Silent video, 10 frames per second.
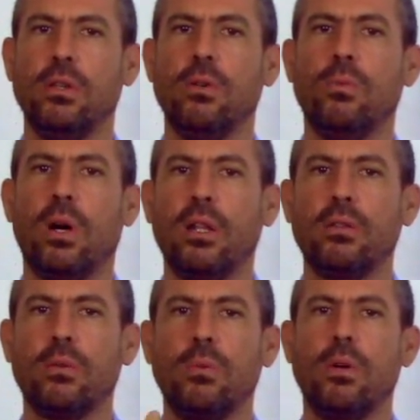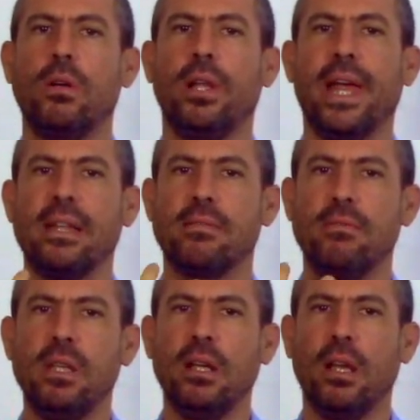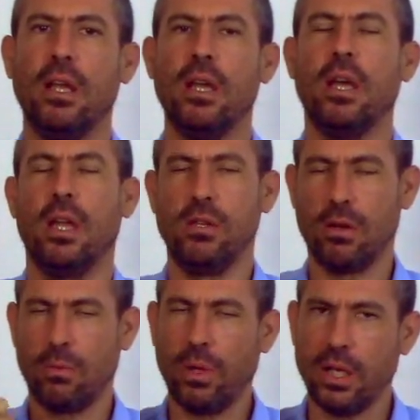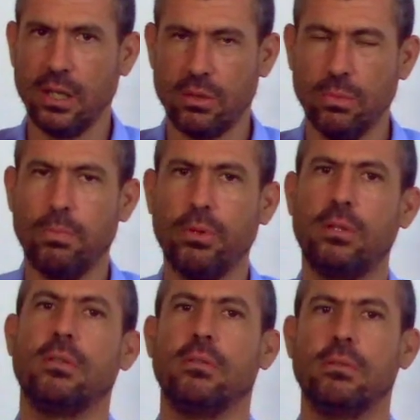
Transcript: You want a world that's real, and you are willing to put